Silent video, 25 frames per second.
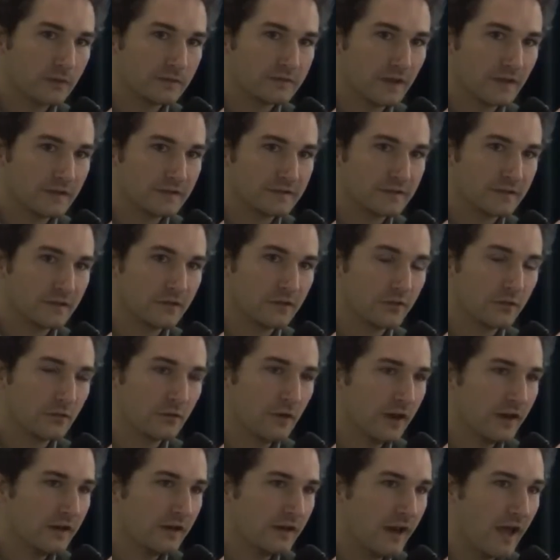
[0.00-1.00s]
process to
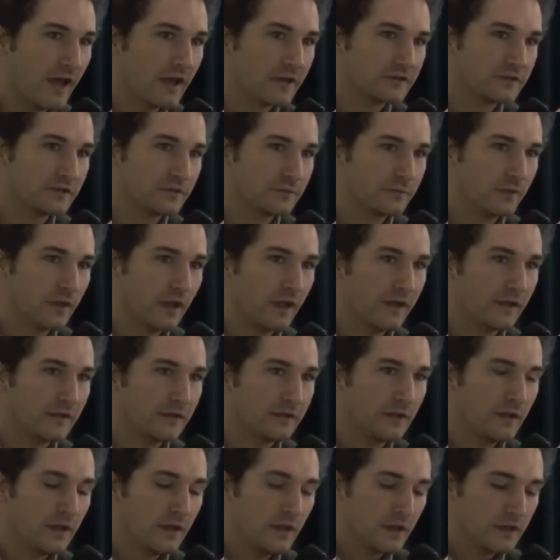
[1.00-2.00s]
create an action
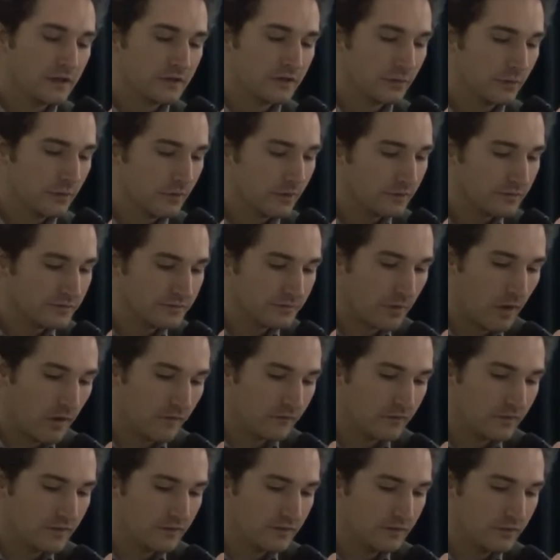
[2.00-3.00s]
plan to reduce
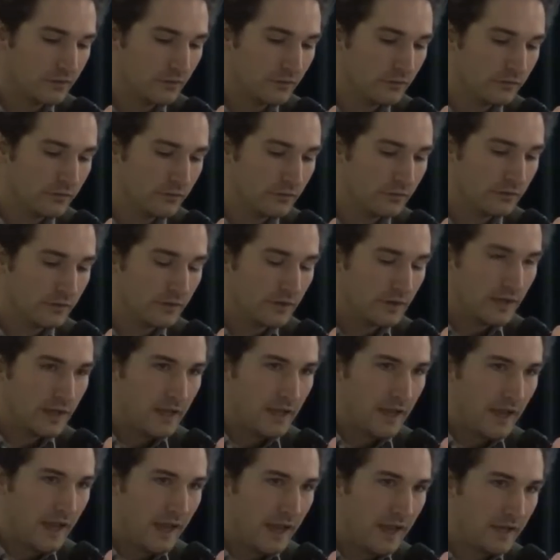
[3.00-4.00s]
poverty in Nunavut.
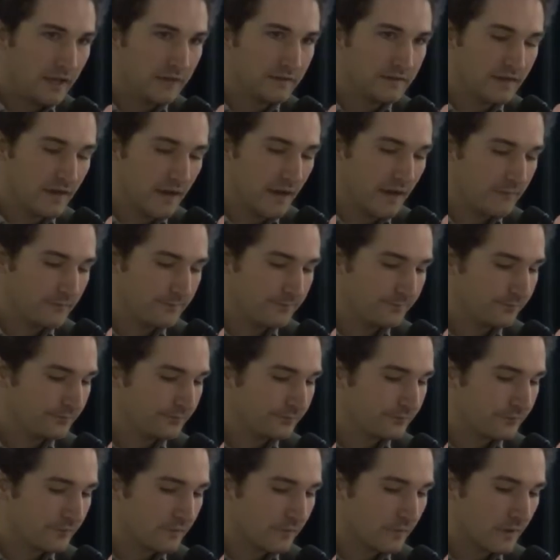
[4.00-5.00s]
And
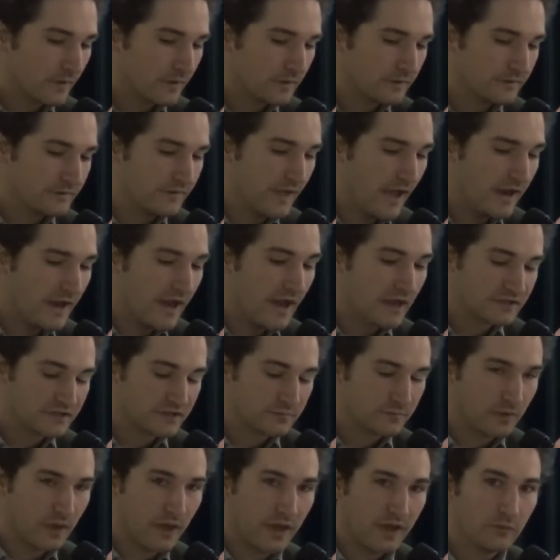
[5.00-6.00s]
that
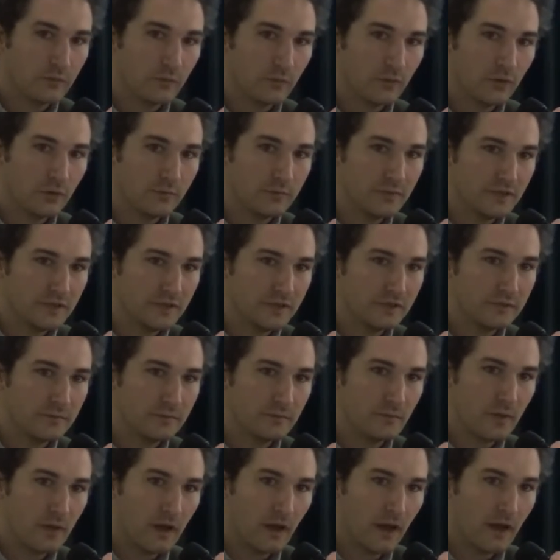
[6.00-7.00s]
action plan will
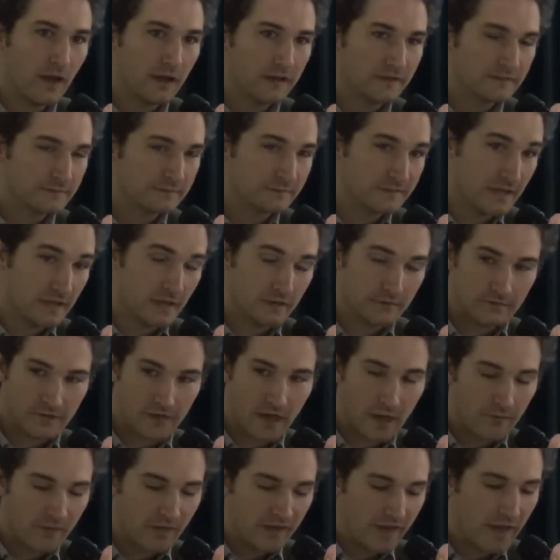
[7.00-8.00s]
be
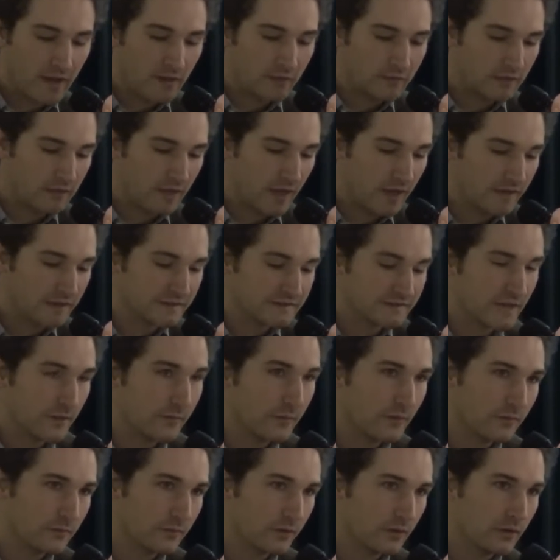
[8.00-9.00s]
coming out at a
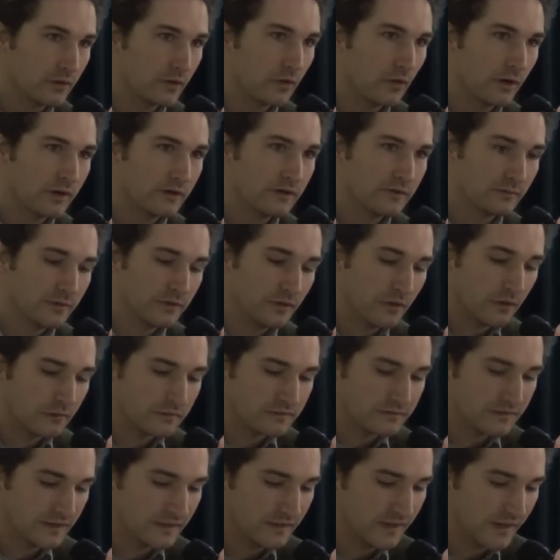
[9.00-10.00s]
summit we're going to be
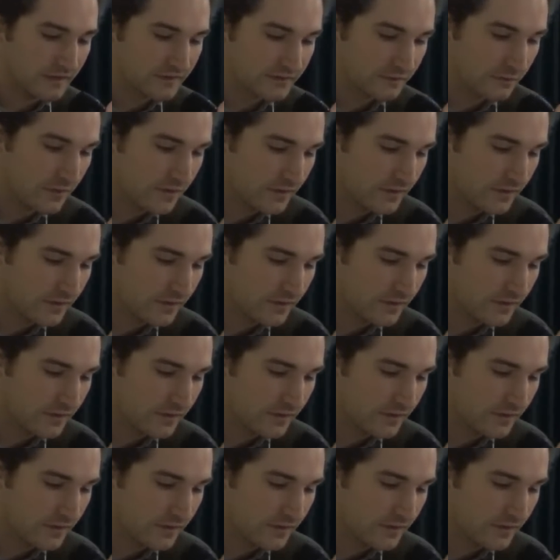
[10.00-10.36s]
hosting next